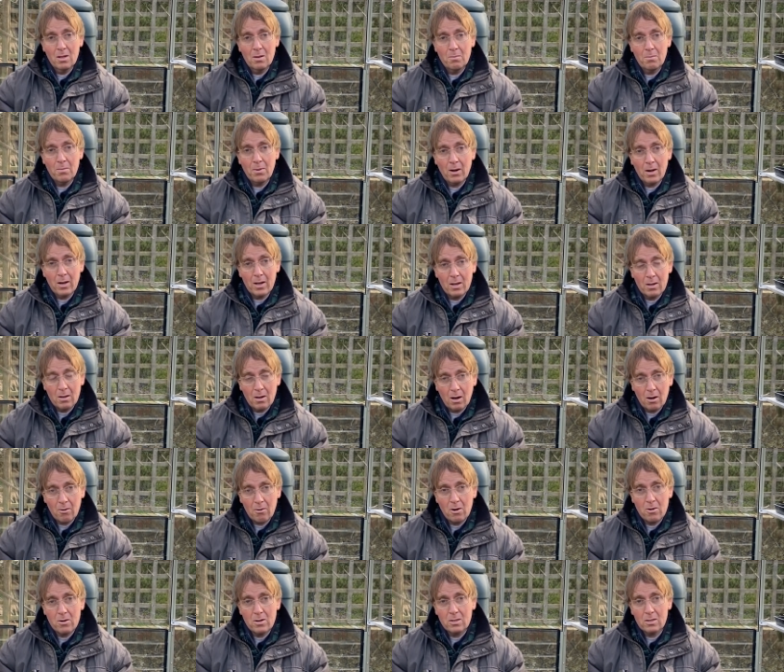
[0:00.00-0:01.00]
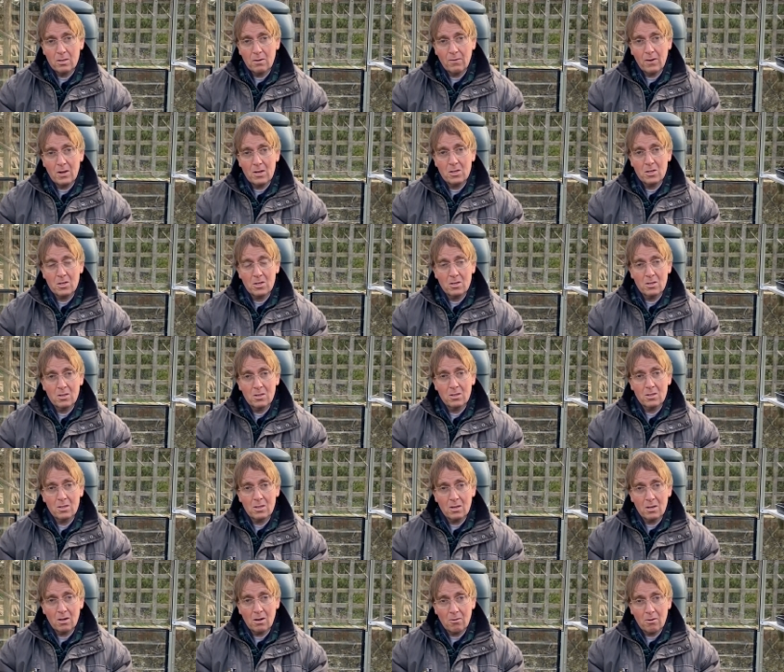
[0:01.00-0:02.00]
by our own interventions
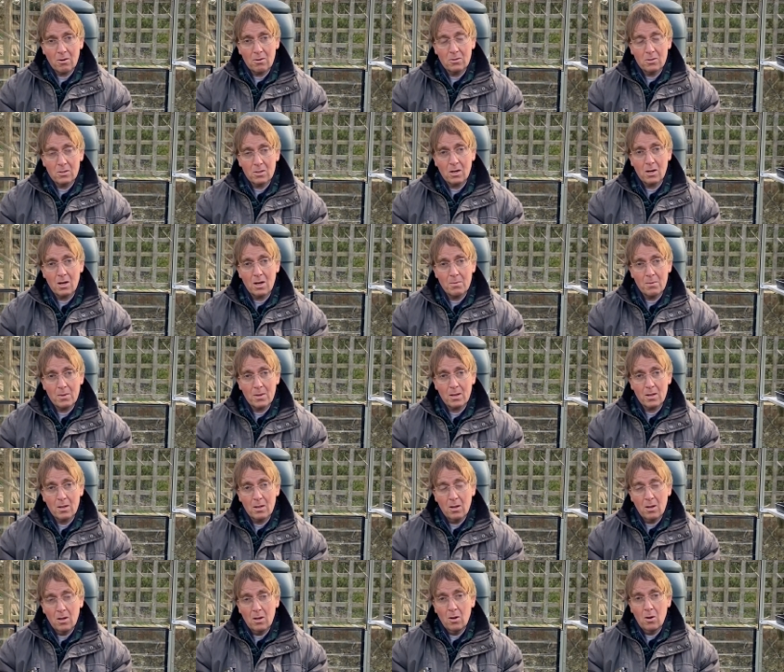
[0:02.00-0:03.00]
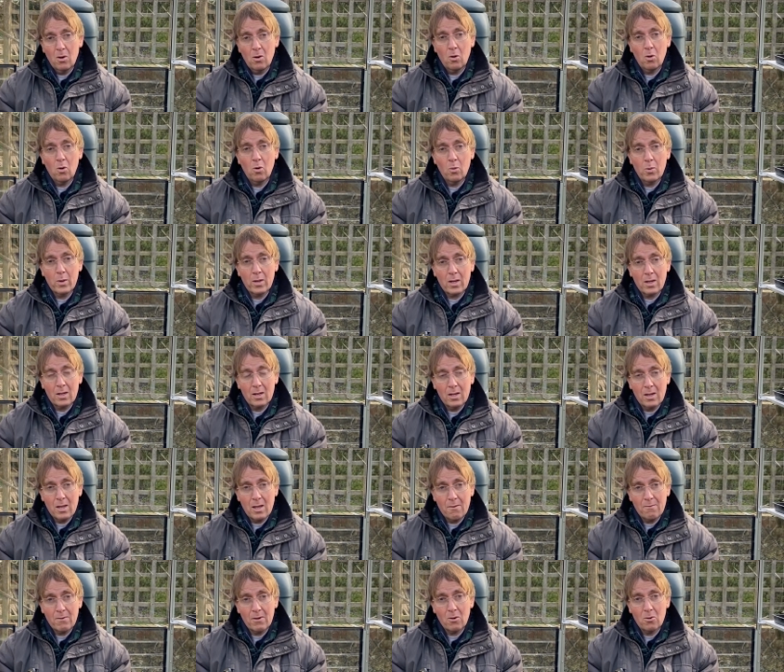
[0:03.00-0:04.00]
and our own timing, or we can
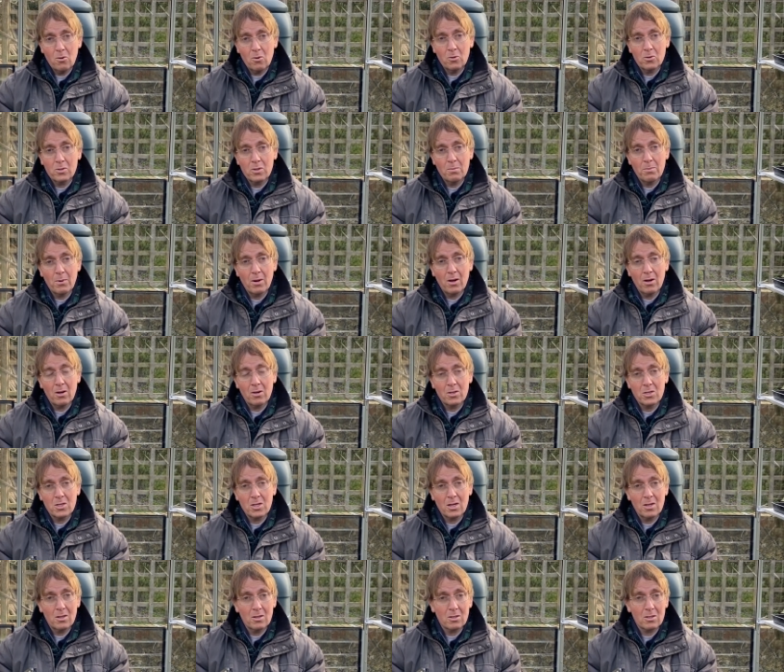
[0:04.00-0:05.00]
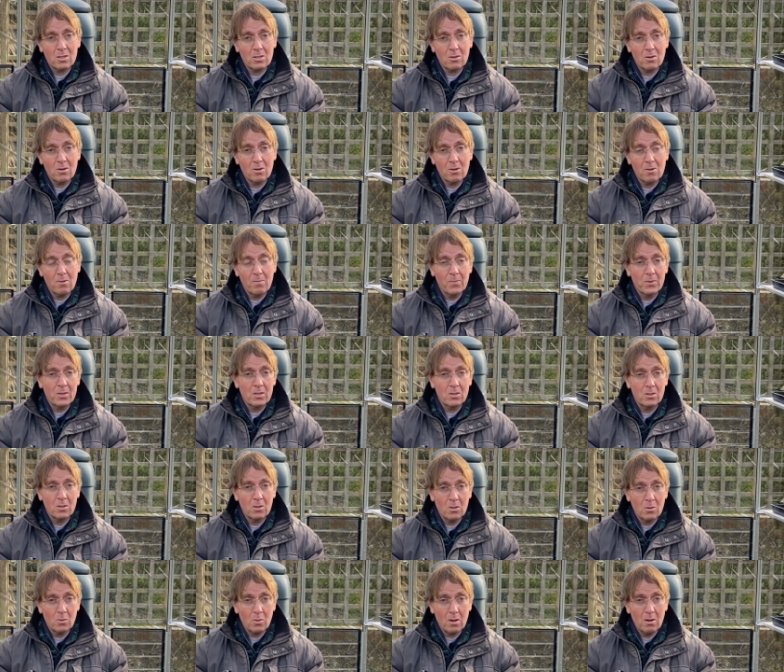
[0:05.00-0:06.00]
leave it all to biology and the soil to
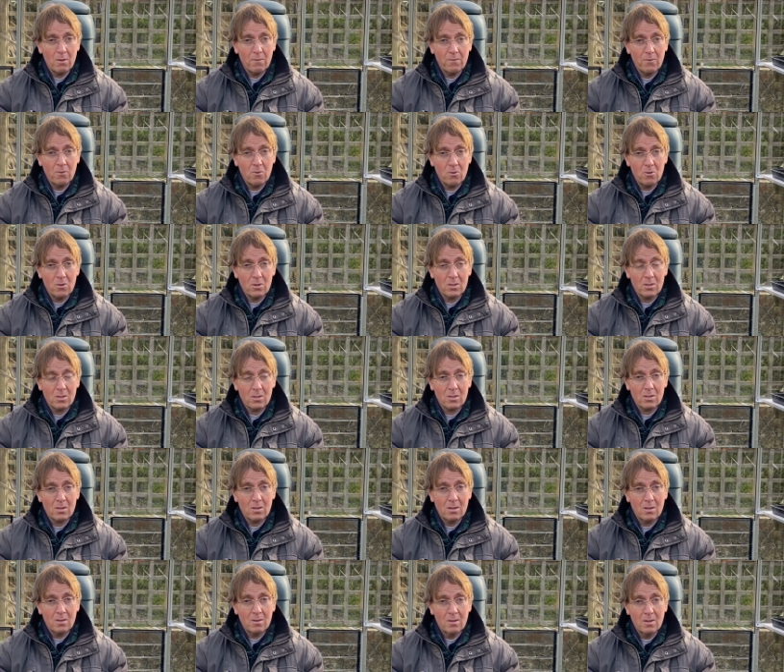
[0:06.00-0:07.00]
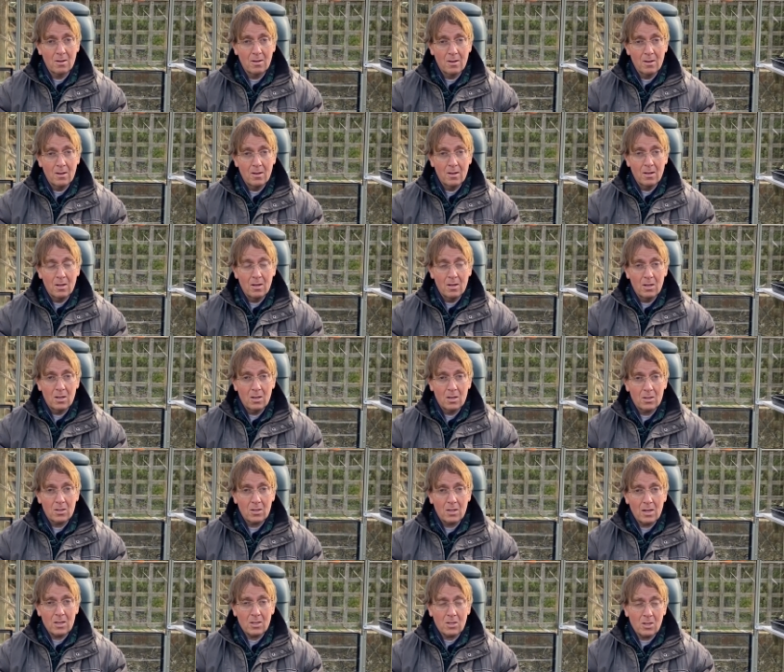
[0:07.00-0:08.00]
do the work for us.
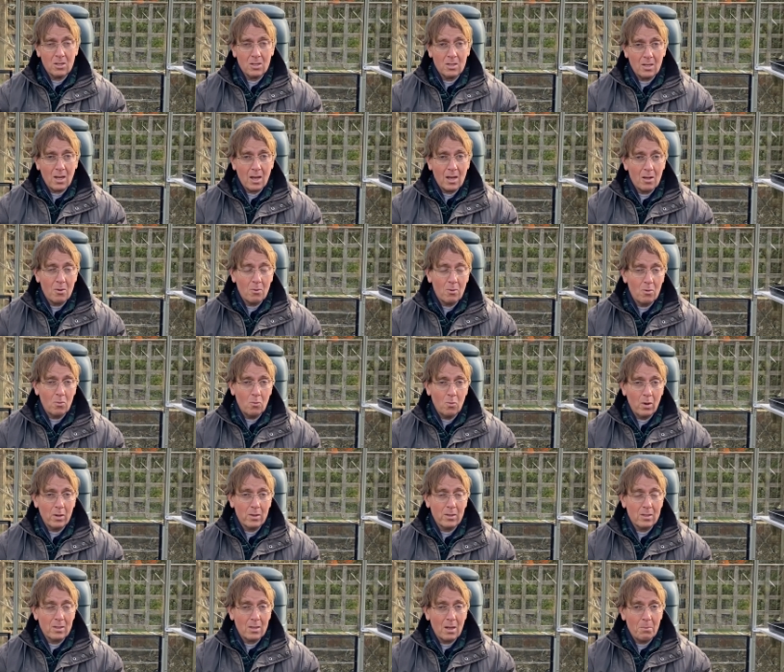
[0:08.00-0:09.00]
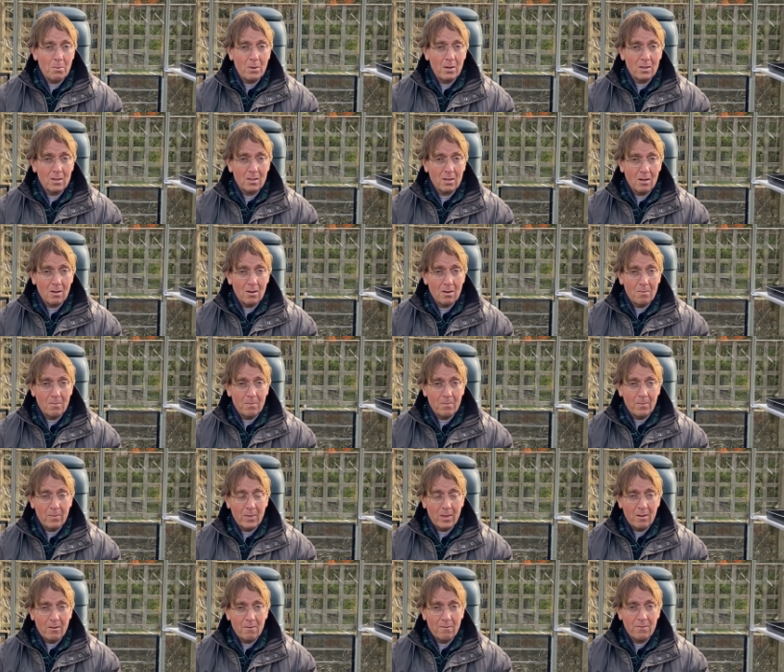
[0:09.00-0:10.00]
So let's just take one step at a time.
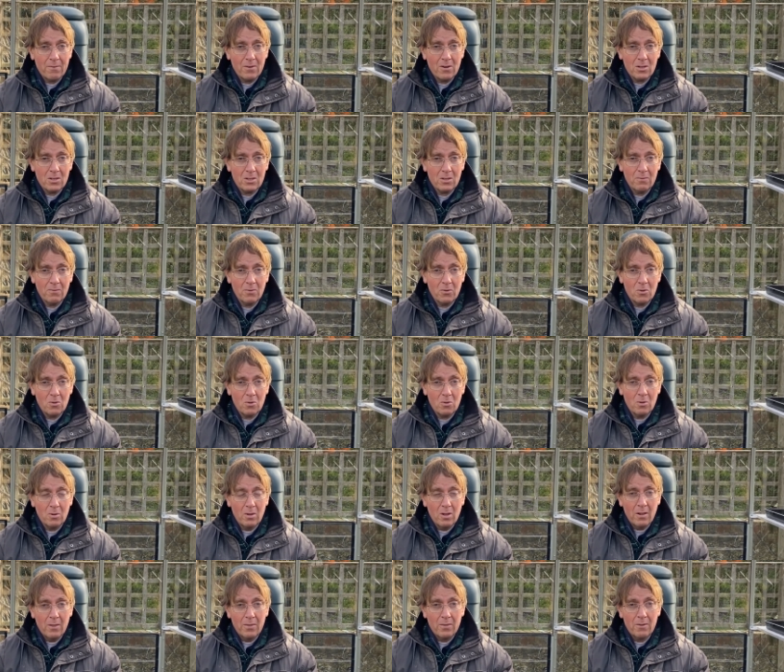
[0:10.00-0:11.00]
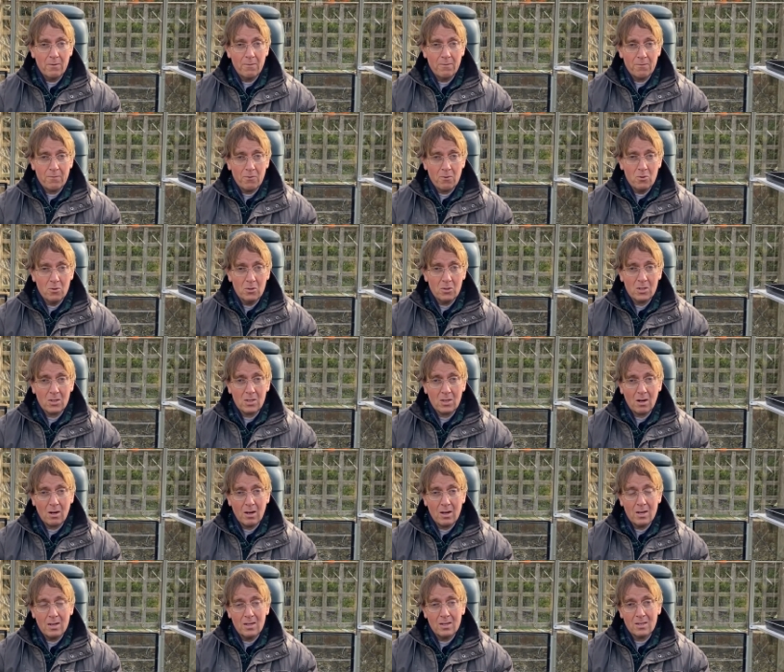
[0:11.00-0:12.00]
First of all, the fruit
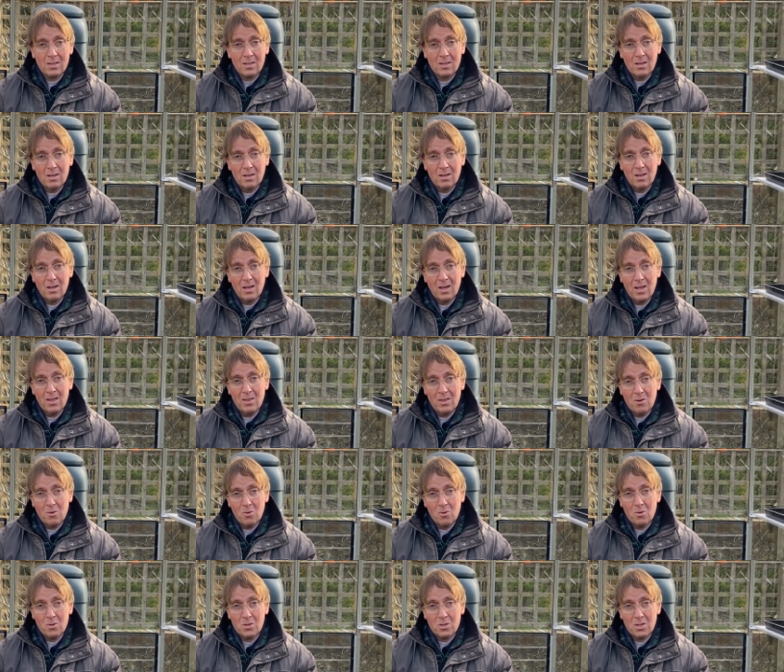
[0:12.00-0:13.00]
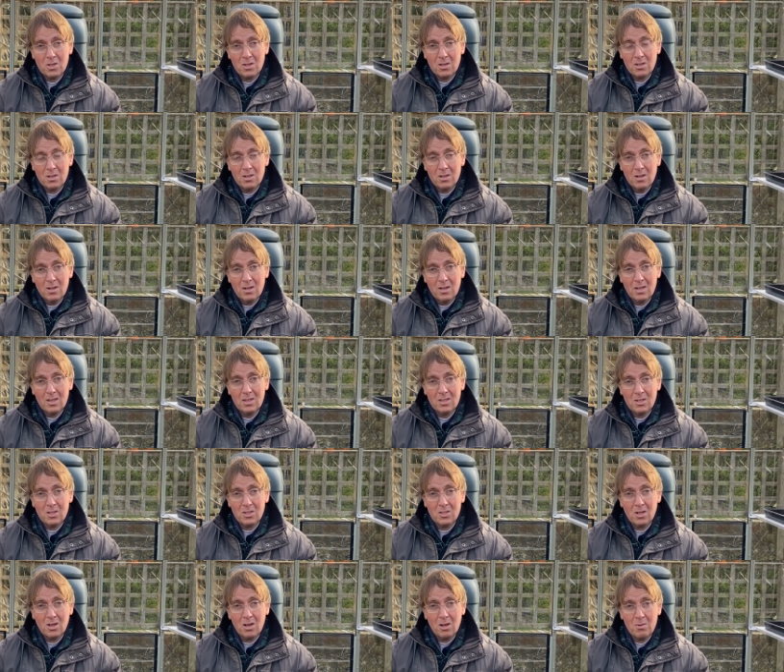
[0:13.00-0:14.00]
size in the orchard is
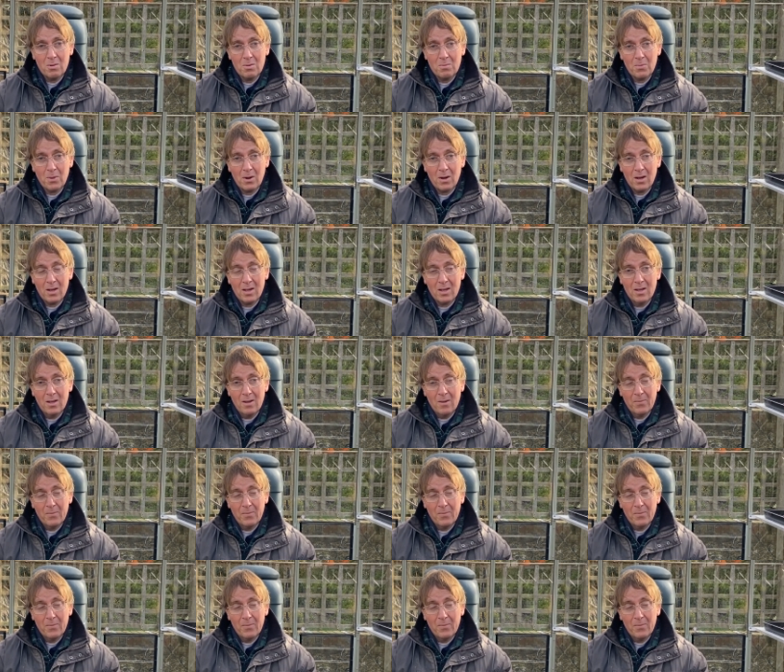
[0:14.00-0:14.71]
determined by